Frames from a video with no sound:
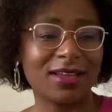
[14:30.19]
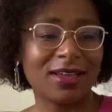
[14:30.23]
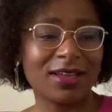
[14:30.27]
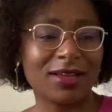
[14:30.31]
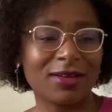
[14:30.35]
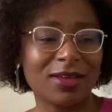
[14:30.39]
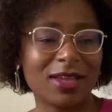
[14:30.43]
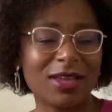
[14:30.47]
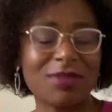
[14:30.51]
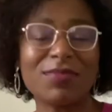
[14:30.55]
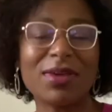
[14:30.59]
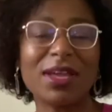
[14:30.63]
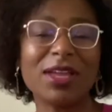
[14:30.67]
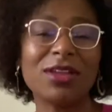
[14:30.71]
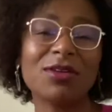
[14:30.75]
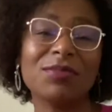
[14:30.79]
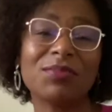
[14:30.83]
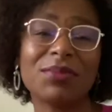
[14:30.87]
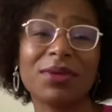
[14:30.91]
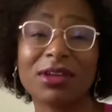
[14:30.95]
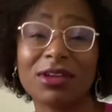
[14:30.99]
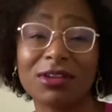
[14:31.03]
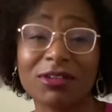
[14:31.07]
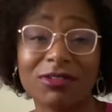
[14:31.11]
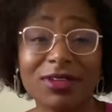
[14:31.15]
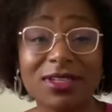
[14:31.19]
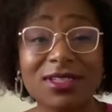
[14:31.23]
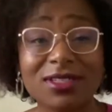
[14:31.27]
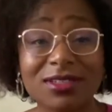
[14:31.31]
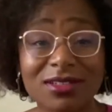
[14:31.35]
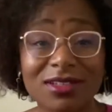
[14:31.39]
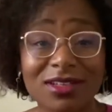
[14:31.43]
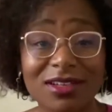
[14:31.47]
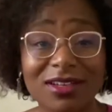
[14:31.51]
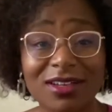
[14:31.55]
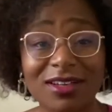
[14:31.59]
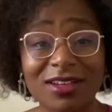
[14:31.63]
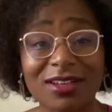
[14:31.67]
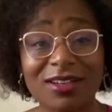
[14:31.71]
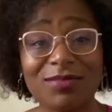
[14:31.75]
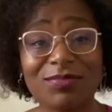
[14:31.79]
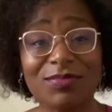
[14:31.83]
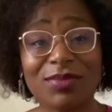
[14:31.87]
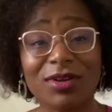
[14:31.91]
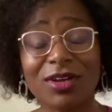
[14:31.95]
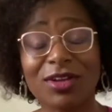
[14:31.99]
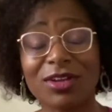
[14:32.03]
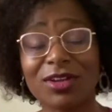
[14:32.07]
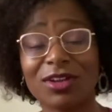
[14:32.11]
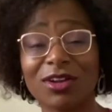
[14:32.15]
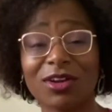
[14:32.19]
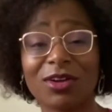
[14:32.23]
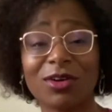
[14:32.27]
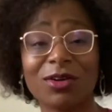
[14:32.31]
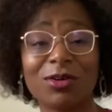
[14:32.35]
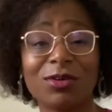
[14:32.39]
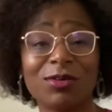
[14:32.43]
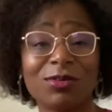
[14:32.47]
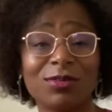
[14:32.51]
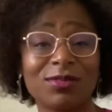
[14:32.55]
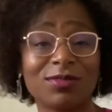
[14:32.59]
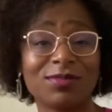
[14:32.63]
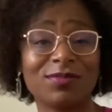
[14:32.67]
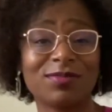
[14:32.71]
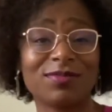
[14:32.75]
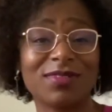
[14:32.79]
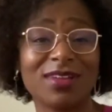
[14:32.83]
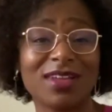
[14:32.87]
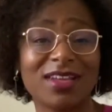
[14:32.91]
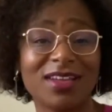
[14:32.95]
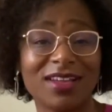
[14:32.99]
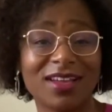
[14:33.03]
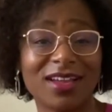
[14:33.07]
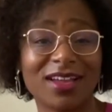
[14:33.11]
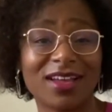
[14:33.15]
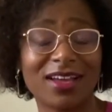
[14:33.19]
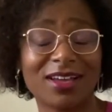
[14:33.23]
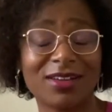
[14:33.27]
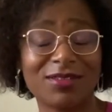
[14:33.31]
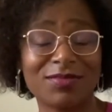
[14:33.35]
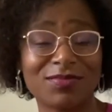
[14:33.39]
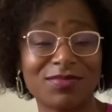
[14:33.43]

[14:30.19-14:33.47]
he may not be a Christian, but, you know,